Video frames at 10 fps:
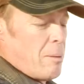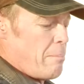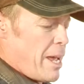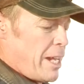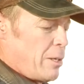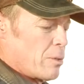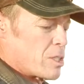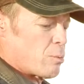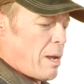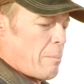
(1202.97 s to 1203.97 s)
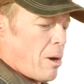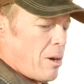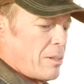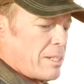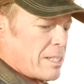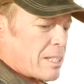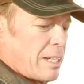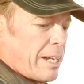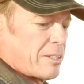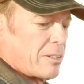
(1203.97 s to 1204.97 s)
manual sway bar
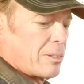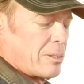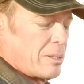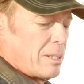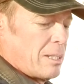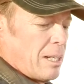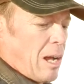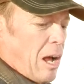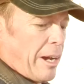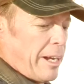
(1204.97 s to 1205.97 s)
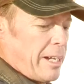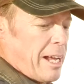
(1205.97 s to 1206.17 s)
disconnector on it.